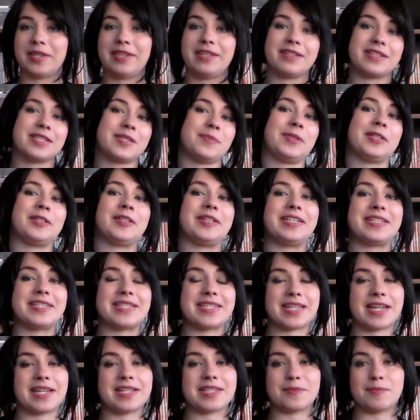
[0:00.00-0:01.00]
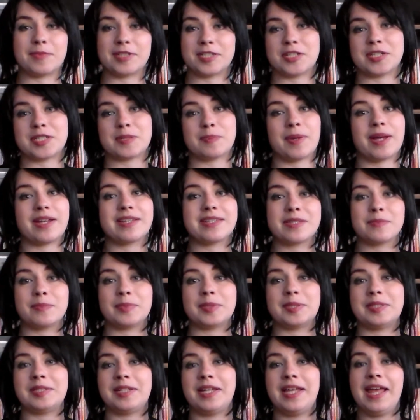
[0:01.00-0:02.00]
the experience as much as
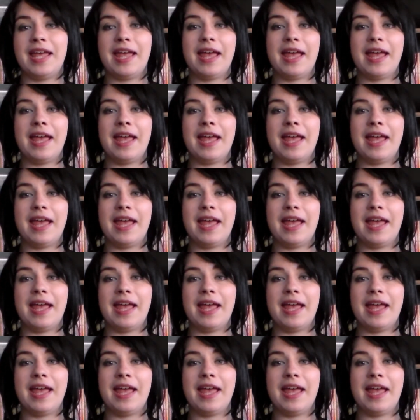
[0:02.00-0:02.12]
possible,